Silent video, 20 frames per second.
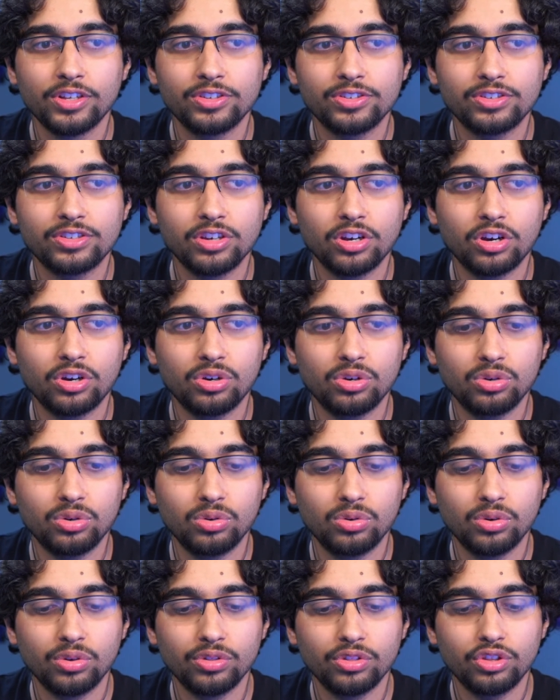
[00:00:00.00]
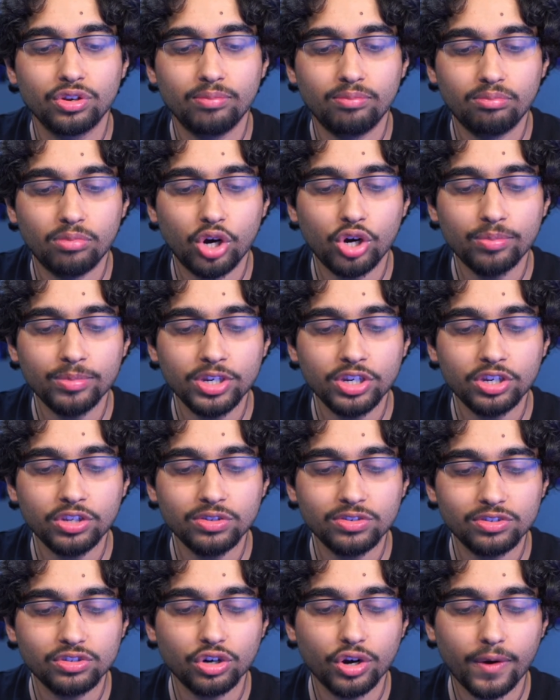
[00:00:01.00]
So the moment you
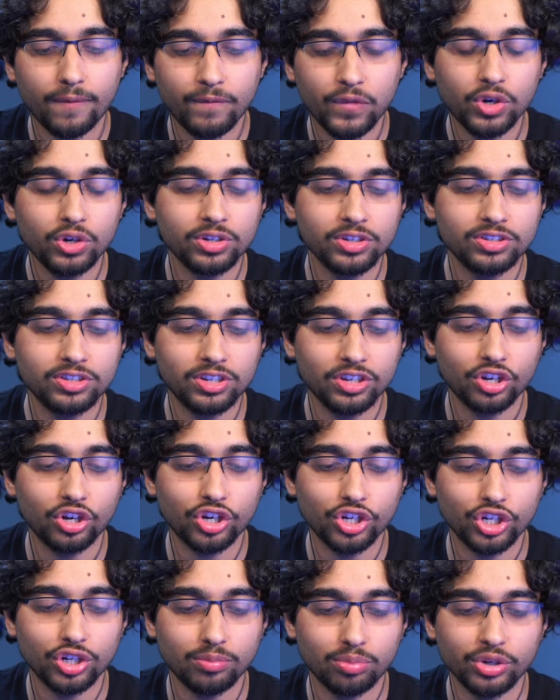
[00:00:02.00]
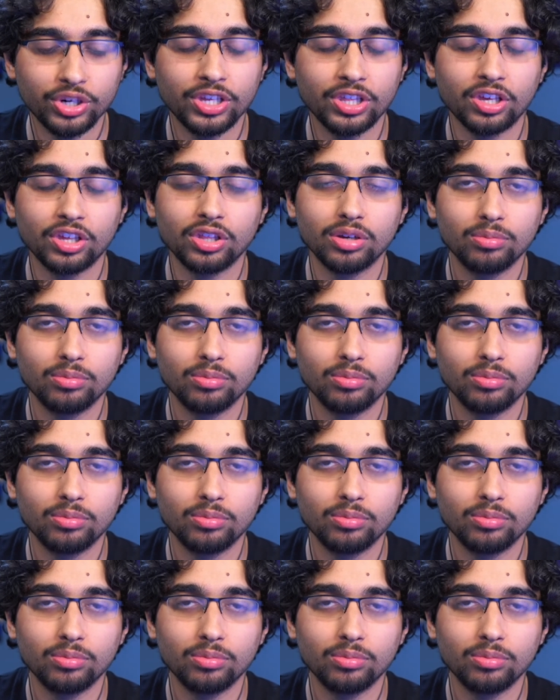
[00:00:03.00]
start focusing on your breathing,